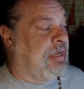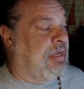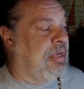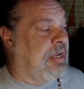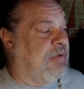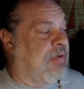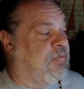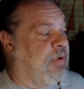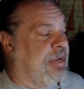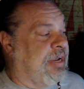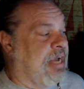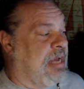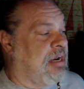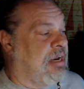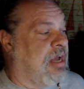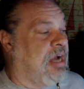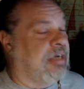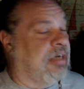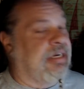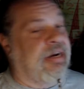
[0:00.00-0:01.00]
if we got
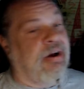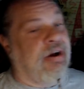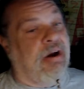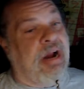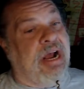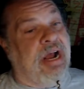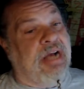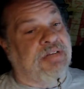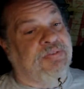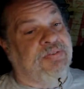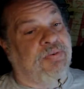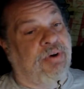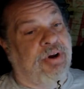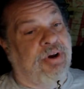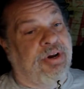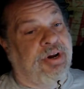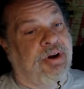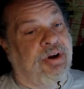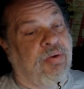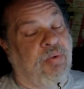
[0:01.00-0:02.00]
locked in our house for a
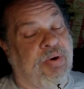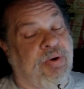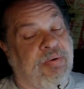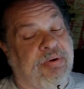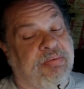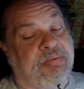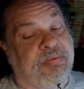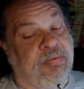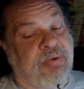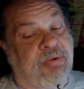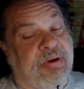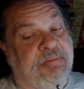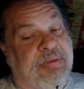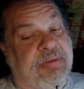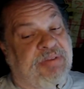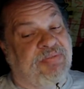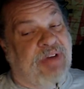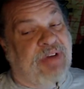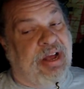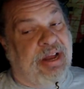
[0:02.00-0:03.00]
year, we'd
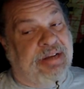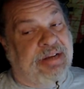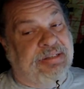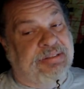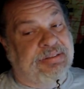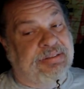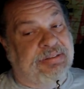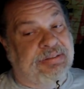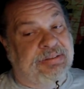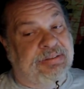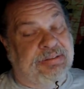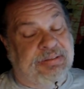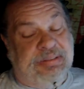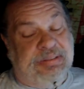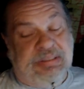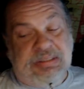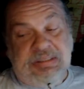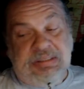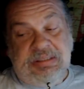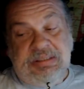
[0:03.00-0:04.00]
be fine.
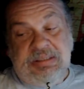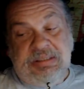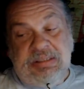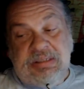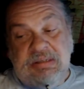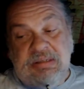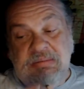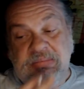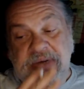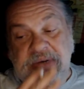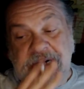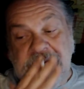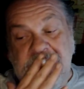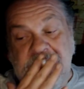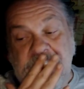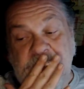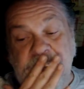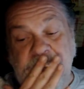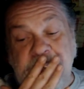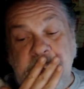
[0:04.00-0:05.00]

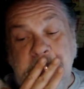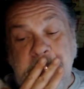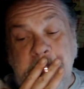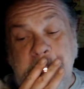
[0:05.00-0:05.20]
But